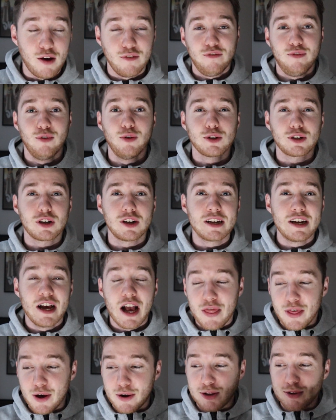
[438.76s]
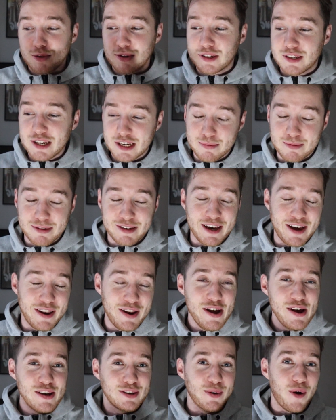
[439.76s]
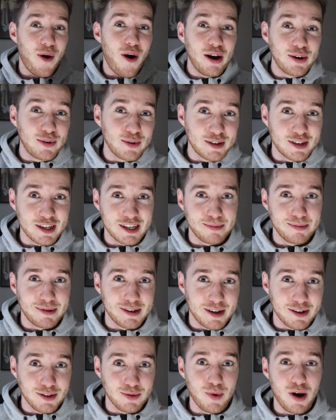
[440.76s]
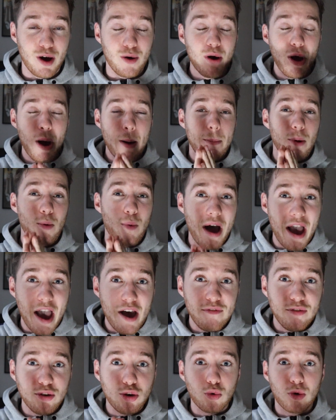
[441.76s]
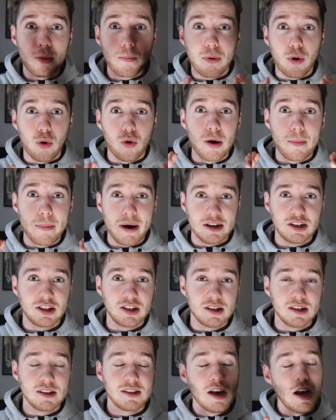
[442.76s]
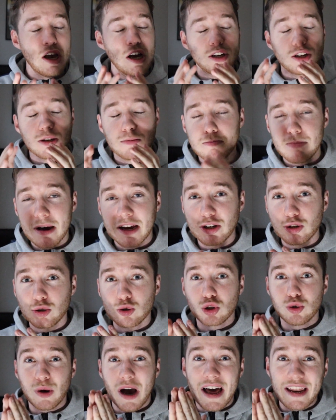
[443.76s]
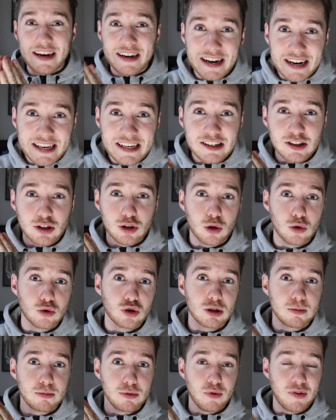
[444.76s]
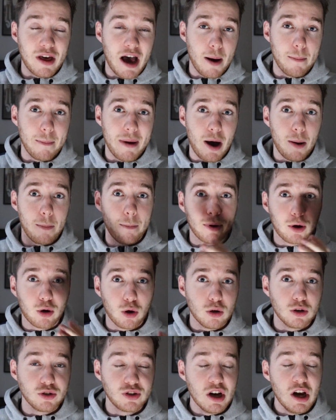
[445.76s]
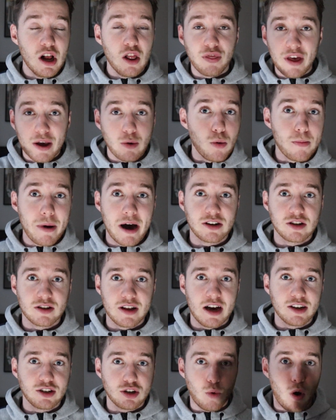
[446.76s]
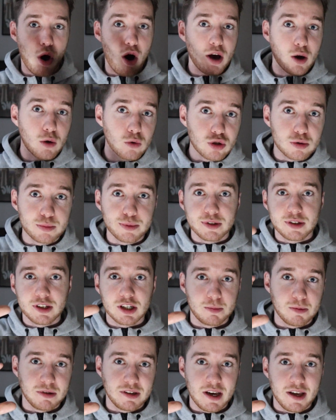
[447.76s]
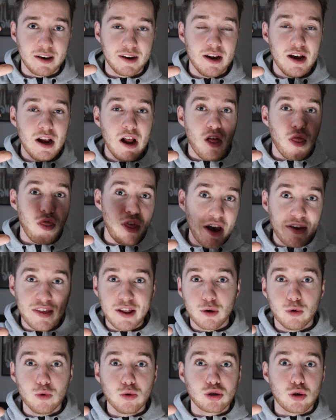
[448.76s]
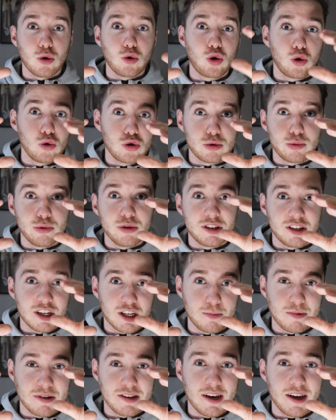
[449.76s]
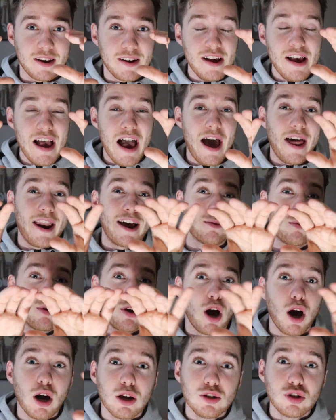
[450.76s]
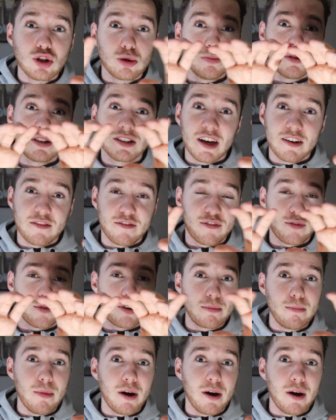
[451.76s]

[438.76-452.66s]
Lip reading: Unfortunately, they only do 6%, so I do 6% as well. But whatever your employer matches, just make sure you at least contribute that amount, because they will match that. So I contribute 6%, they then also contribute 6%, and it's 100% free